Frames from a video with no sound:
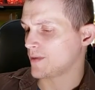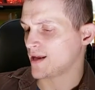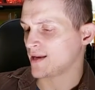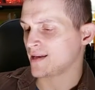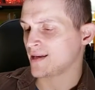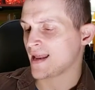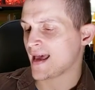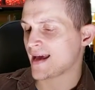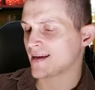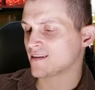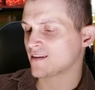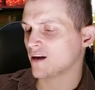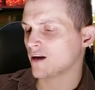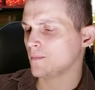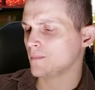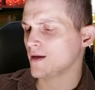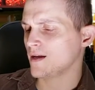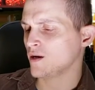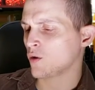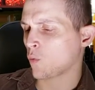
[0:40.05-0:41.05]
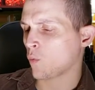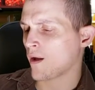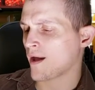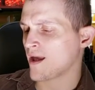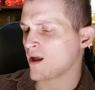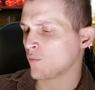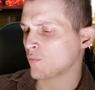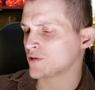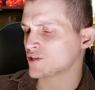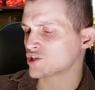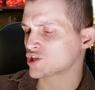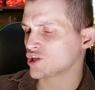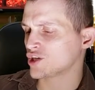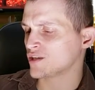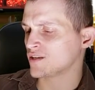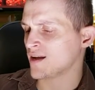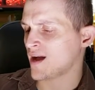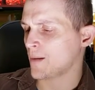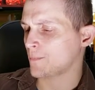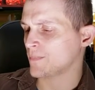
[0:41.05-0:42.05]
and it had come in a way which could
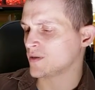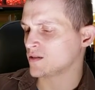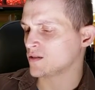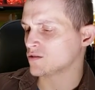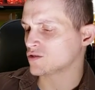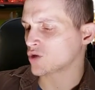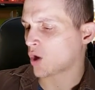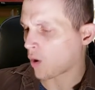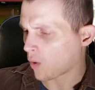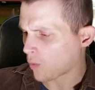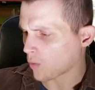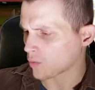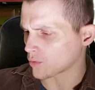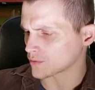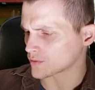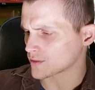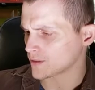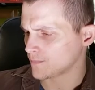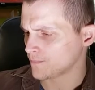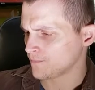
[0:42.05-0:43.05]
not be told.